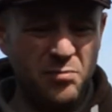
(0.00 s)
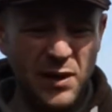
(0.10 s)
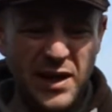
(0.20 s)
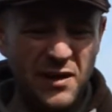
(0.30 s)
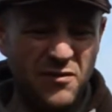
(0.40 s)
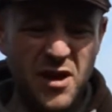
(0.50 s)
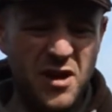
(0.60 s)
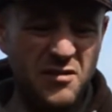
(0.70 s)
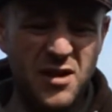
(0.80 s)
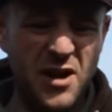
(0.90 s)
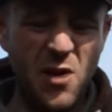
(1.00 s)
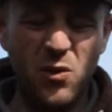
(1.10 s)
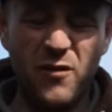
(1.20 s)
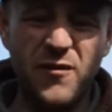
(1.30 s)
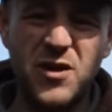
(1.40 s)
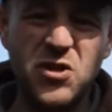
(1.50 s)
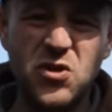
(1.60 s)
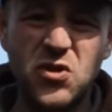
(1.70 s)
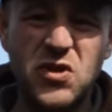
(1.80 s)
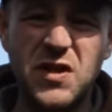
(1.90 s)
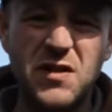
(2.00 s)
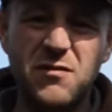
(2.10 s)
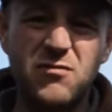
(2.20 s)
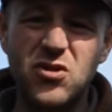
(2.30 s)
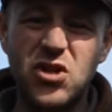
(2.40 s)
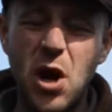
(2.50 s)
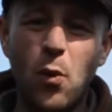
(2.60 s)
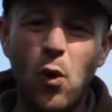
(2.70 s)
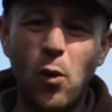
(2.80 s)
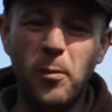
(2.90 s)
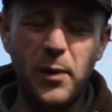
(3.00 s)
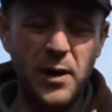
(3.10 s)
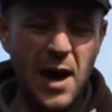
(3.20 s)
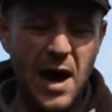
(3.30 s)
Believe that, you know, the fish just didn't show up,